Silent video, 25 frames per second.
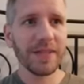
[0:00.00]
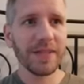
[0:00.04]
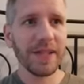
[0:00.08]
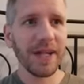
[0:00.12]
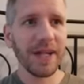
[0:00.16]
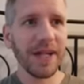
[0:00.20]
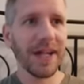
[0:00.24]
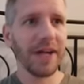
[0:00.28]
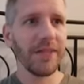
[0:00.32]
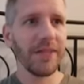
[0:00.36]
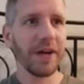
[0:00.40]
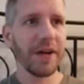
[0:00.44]

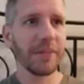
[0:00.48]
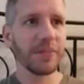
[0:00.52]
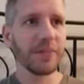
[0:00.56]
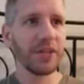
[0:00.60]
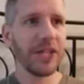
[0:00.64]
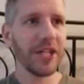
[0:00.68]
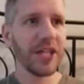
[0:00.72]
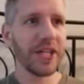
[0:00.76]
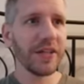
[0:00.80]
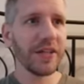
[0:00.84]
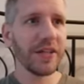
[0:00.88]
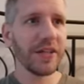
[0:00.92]
I have
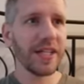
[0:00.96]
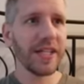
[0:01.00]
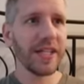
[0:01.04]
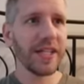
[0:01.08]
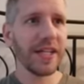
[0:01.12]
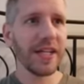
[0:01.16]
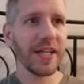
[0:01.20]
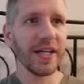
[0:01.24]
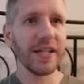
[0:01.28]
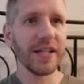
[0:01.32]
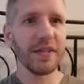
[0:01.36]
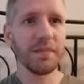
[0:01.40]
updated the
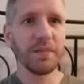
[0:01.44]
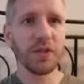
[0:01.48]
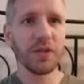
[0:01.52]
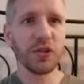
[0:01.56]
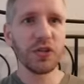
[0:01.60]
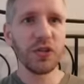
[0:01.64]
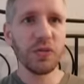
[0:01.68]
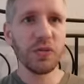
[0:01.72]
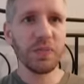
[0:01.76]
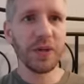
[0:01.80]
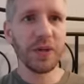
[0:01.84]
troop